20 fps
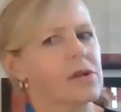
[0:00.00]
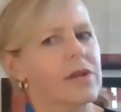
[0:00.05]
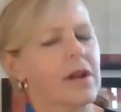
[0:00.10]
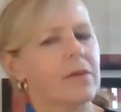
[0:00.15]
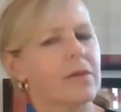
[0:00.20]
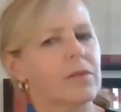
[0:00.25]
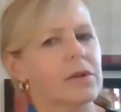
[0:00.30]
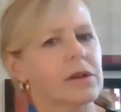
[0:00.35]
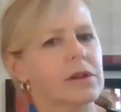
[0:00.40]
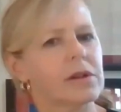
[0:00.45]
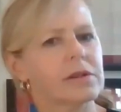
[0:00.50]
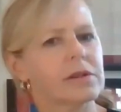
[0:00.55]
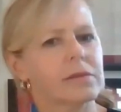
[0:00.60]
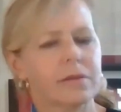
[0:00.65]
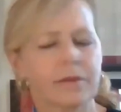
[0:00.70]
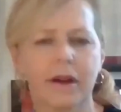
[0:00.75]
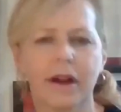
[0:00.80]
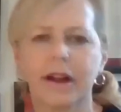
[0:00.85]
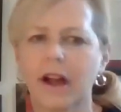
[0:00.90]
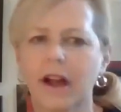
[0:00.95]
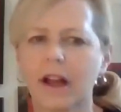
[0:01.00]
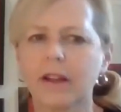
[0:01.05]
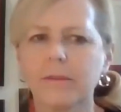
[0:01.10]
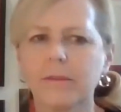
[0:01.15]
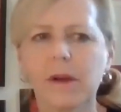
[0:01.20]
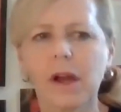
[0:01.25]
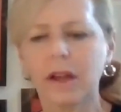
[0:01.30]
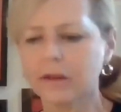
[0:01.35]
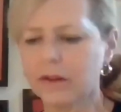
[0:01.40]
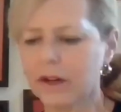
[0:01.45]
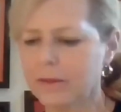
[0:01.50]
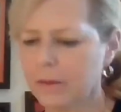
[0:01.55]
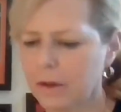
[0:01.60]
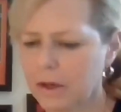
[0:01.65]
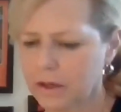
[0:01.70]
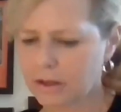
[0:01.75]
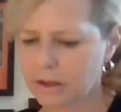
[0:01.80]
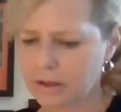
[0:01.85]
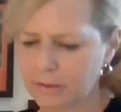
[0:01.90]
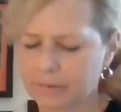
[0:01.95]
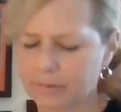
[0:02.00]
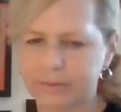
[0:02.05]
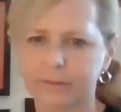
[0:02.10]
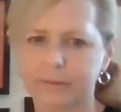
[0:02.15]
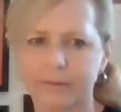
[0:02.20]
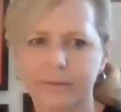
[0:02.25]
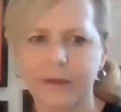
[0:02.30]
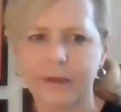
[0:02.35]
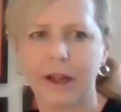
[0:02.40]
don't know that word. I call them coloring books.